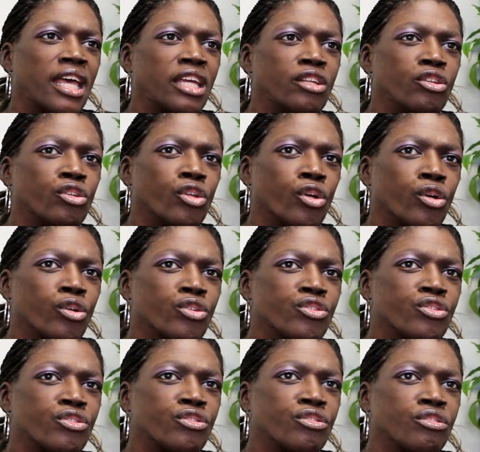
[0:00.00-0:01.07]
a
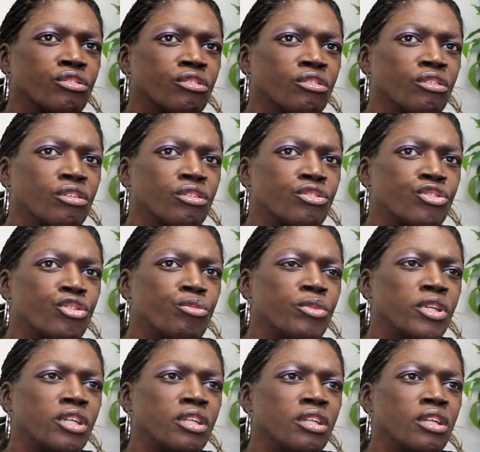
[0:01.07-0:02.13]
nurse to
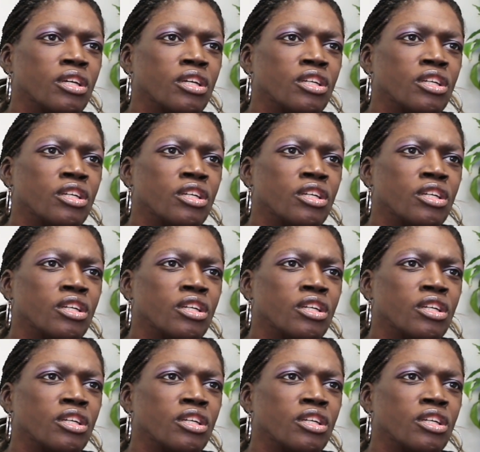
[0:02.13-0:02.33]
me.